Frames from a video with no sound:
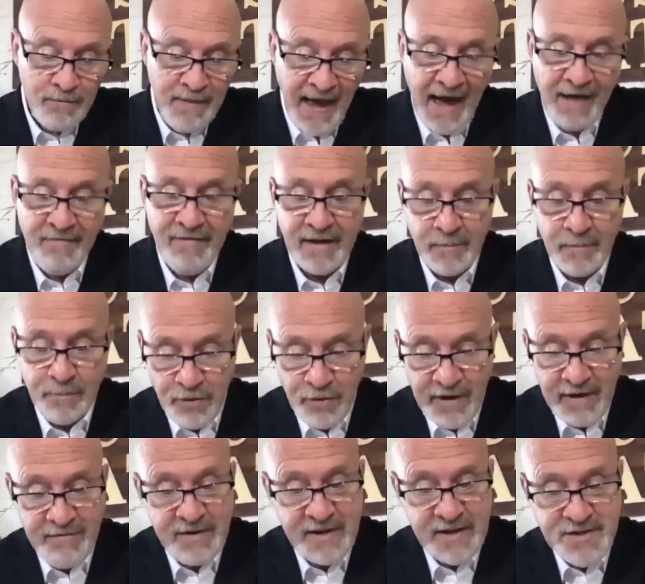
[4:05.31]
having
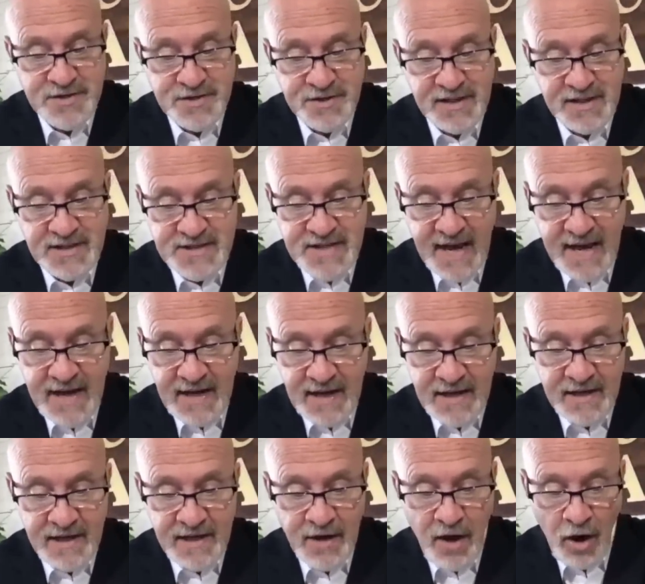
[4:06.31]
previously
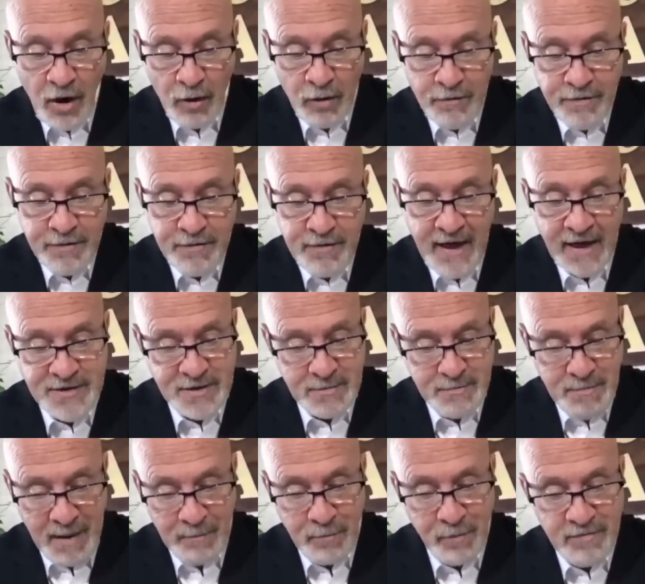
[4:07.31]
taken an oath as a
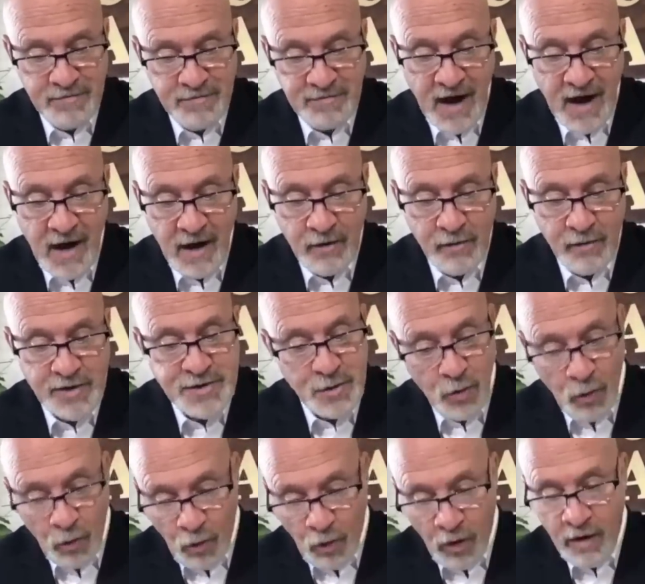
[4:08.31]
member of Congress
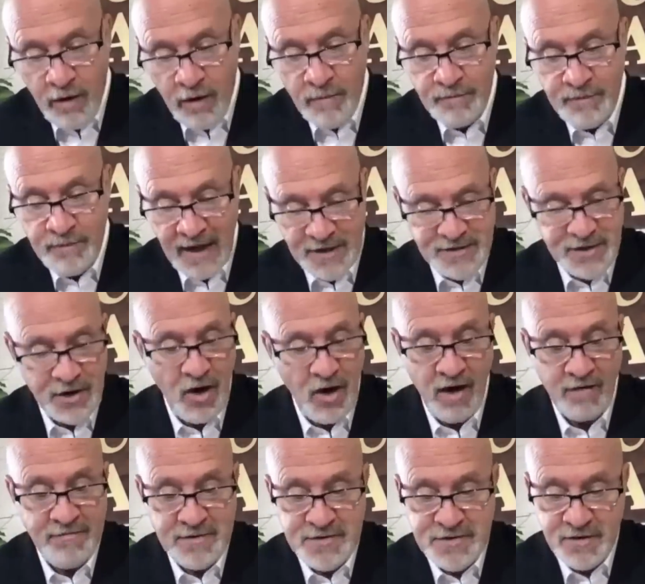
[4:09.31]
or as an
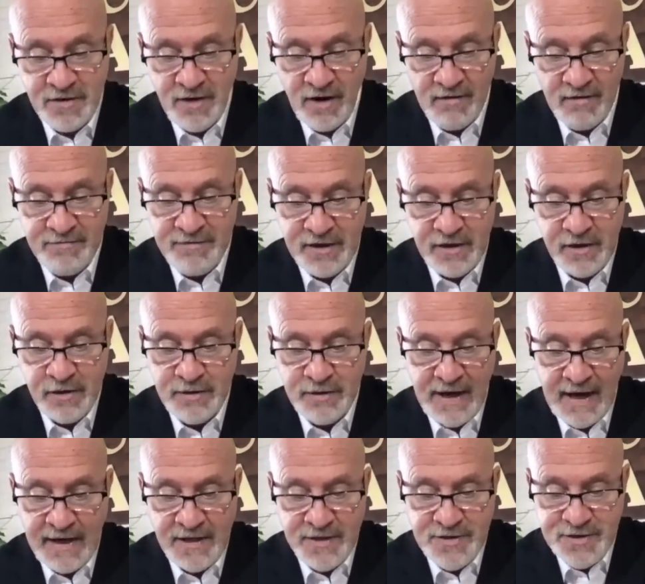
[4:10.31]
officer of the
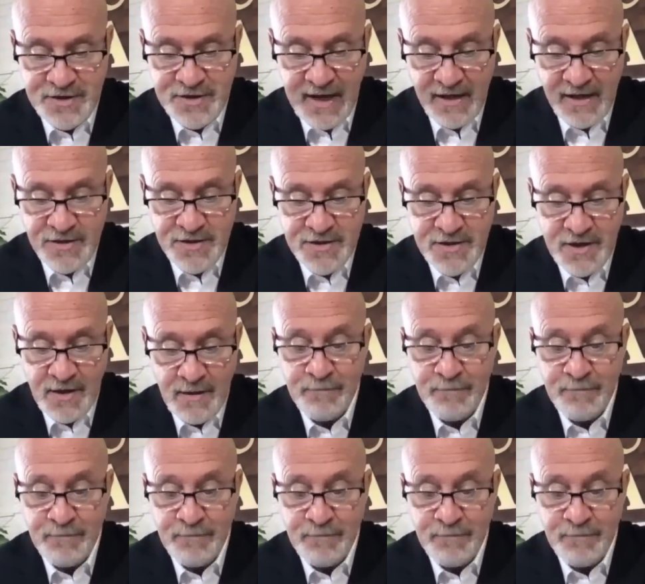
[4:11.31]
United States